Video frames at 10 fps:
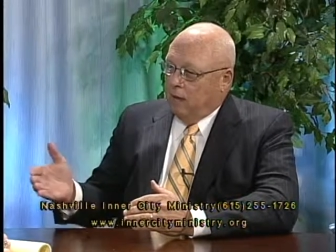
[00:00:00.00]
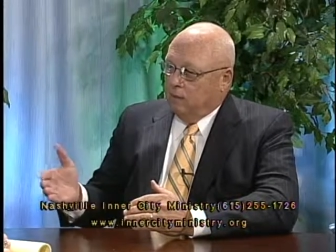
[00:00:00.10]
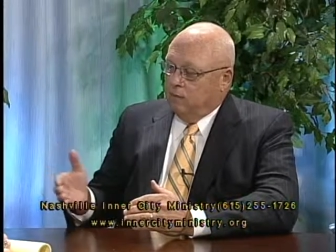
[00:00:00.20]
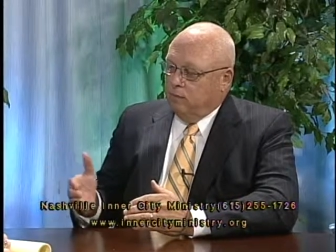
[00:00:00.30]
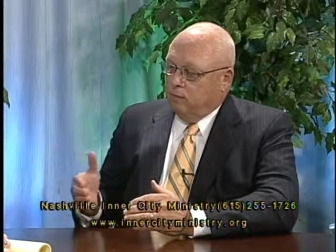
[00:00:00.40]
I
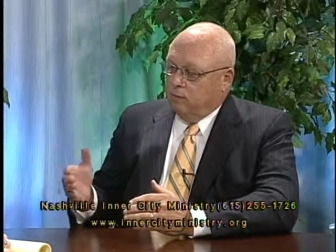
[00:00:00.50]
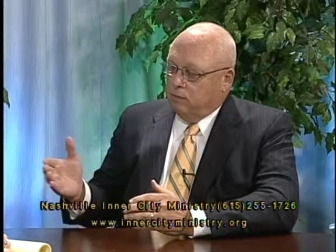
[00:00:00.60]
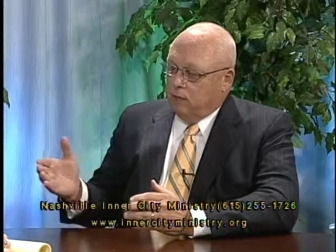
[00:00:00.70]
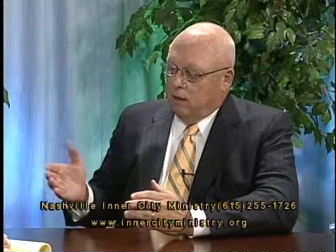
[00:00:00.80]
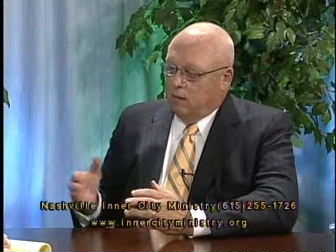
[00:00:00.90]

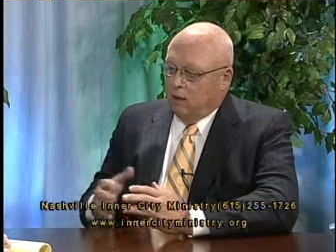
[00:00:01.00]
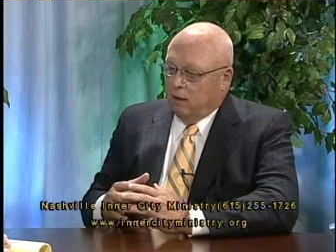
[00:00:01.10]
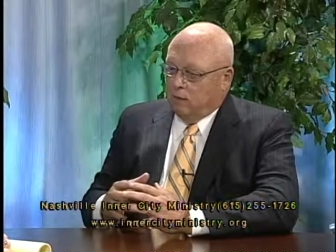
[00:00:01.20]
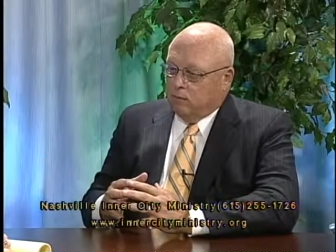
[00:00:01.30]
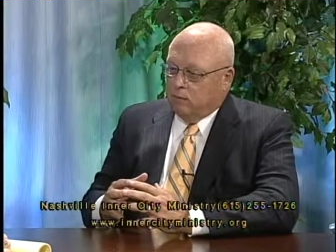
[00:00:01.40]
Sandra and
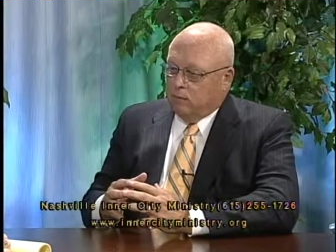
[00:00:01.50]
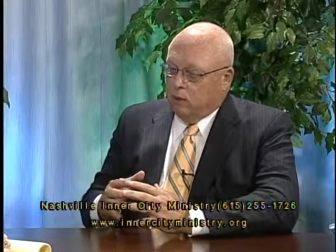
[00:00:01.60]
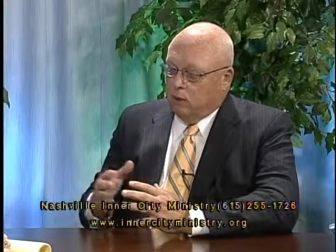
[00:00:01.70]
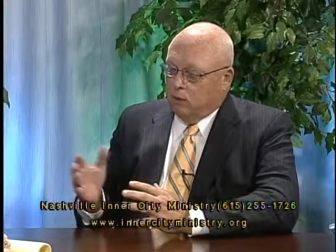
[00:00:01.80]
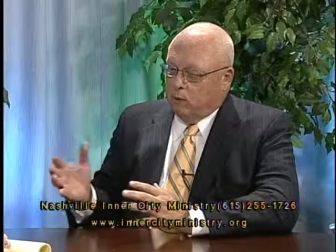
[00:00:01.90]
I,
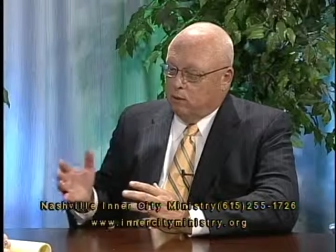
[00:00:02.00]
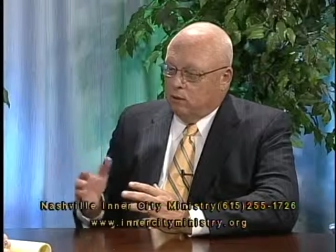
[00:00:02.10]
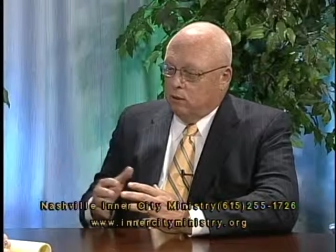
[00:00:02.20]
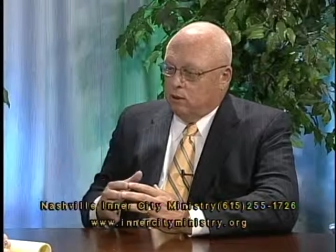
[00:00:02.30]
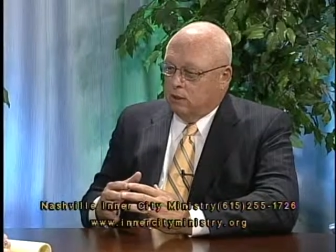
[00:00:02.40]
when I was
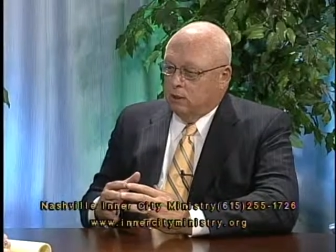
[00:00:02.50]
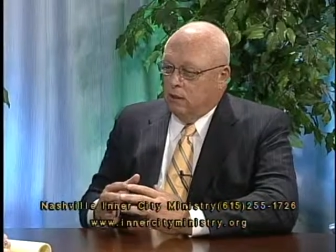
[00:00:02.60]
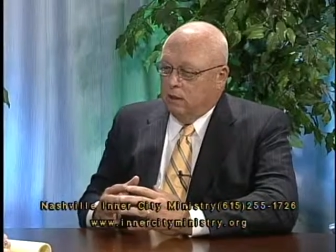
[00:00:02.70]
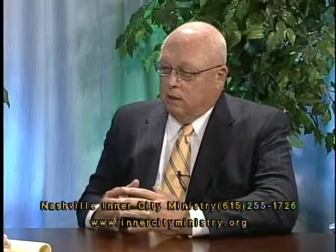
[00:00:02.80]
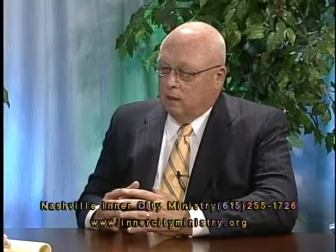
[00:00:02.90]
coaching,
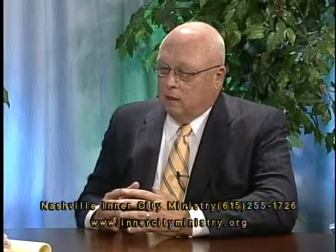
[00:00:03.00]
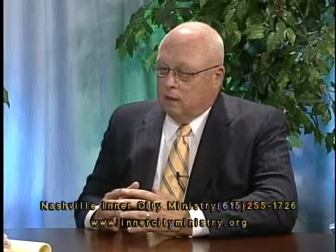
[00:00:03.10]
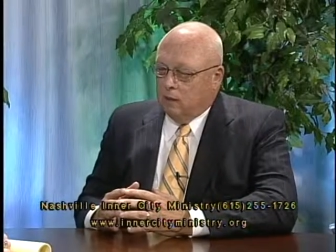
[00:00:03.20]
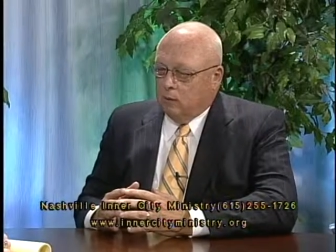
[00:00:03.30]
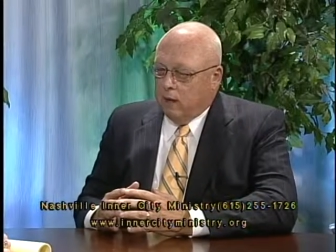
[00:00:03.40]

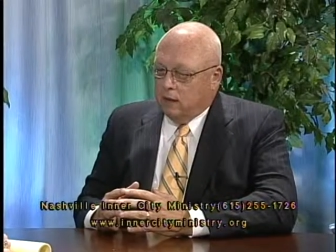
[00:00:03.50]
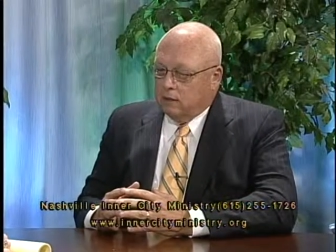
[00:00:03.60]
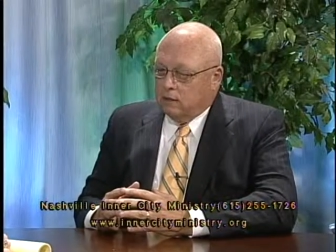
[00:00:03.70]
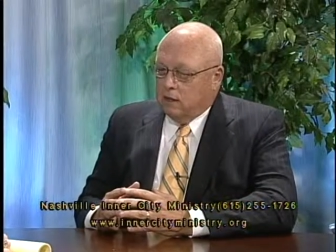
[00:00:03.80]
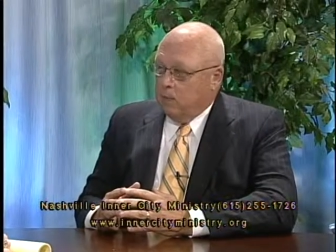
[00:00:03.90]
uh, were
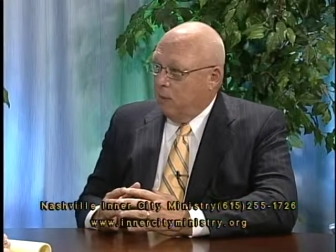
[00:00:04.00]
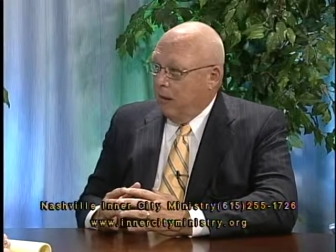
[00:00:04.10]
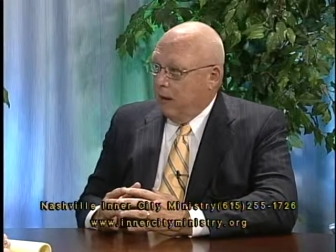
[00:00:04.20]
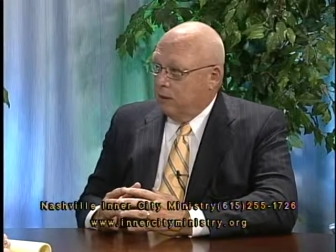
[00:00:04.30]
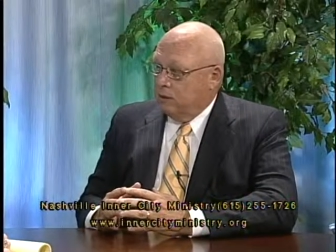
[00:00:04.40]
asked to keep a
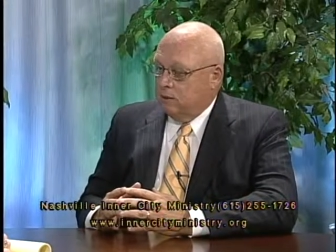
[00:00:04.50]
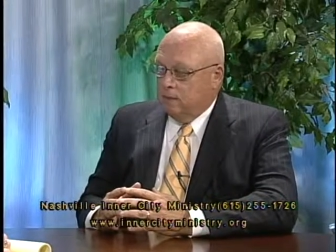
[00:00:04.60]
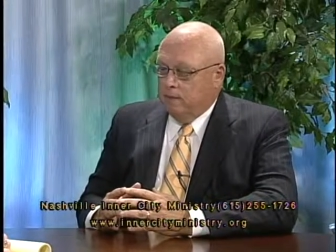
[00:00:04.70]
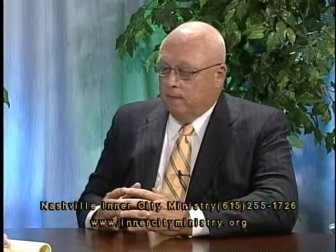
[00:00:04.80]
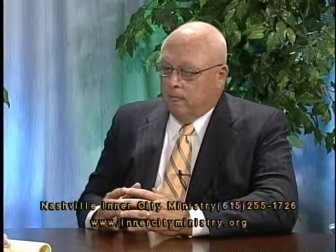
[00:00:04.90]
house.
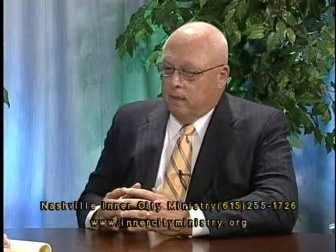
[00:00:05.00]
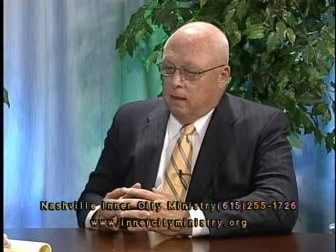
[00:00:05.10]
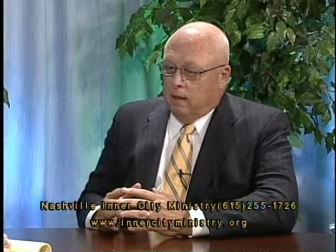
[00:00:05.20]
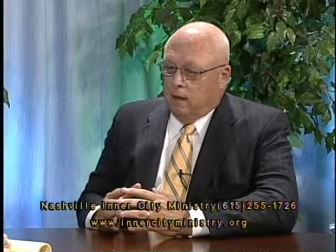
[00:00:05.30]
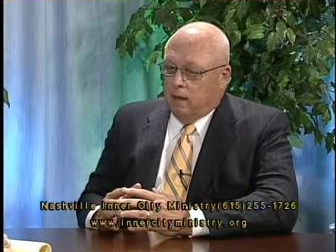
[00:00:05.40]

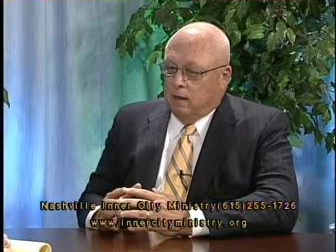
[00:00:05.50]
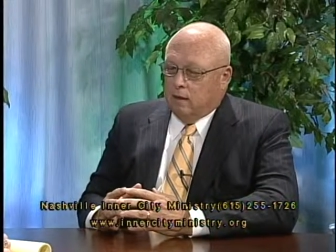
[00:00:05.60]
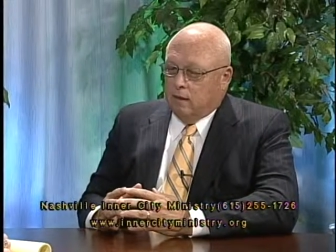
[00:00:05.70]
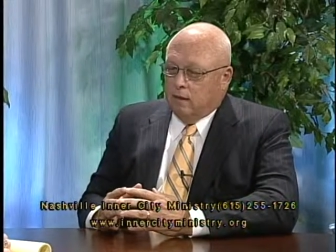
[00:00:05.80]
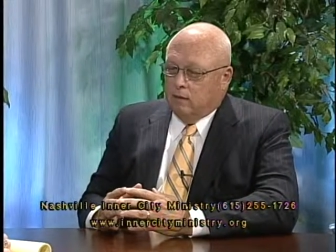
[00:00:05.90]
And
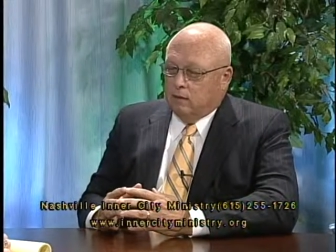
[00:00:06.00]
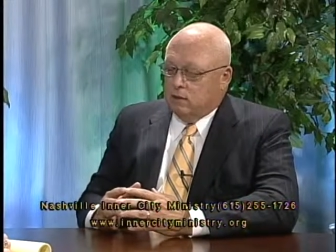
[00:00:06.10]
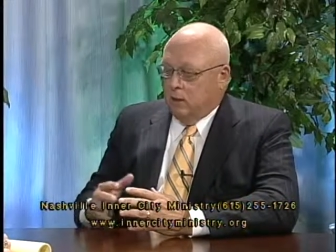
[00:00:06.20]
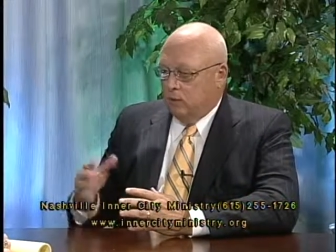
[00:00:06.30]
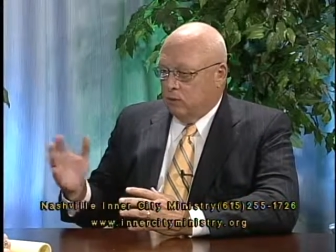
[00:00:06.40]
uh, this
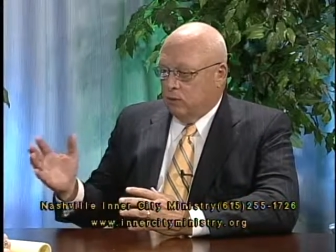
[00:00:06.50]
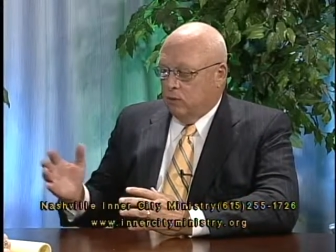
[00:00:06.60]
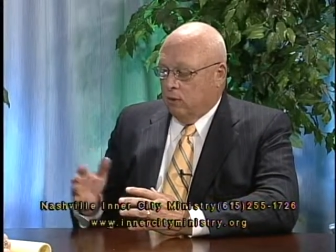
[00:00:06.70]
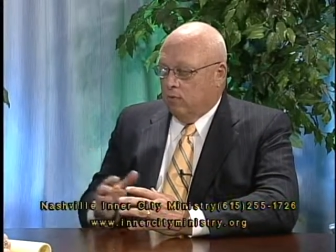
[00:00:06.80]
couple was going to